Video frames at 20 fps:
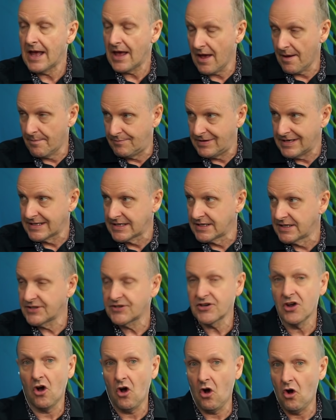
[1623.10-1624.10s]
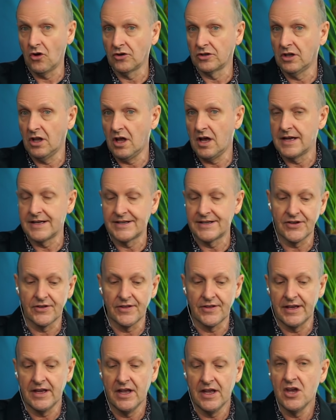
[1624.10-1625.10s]
a business online. So
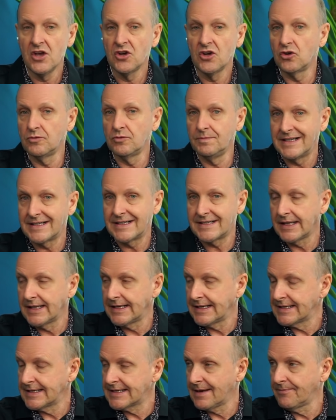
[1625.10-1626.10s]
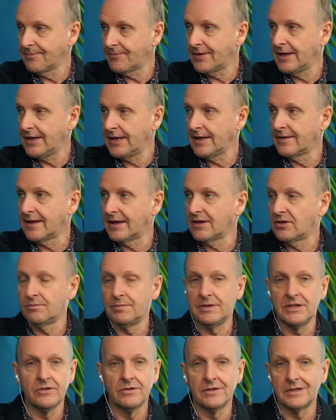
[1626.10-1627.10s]
they could be selling something, they could be
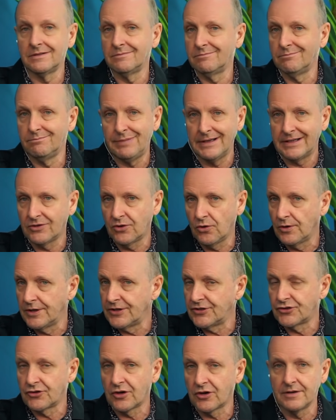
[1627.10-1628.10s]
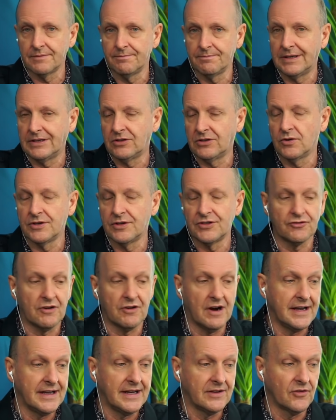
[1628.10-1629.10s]
doing Bitcoin
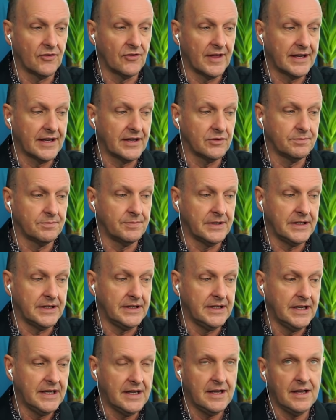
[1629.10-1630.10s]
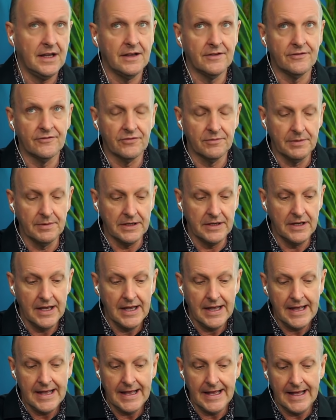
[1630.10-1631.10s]
trading, or they could be, heaven forbid,
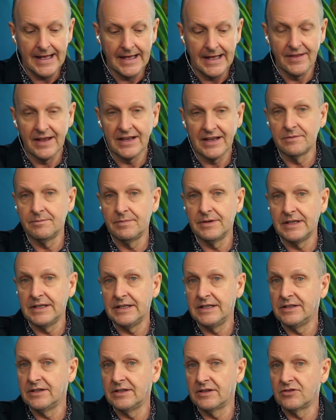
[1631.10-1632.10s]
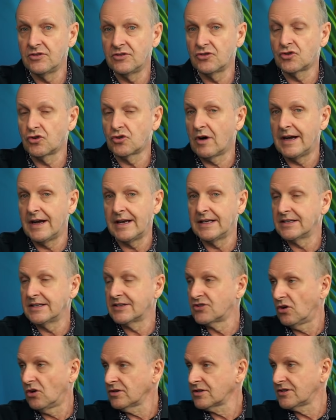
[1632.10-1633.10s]
they could be trading
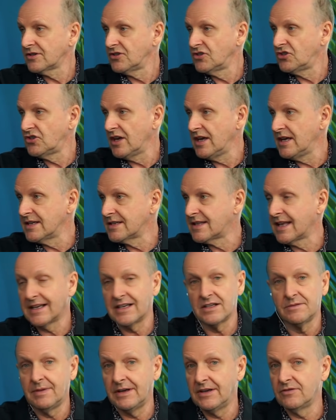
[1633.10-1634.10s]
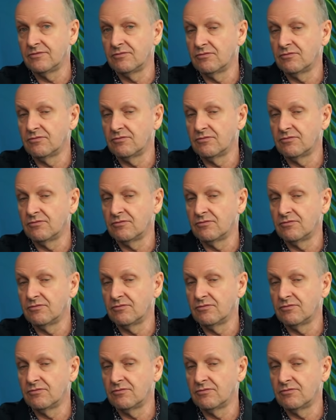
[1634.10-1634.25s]
stocks and shares. They could be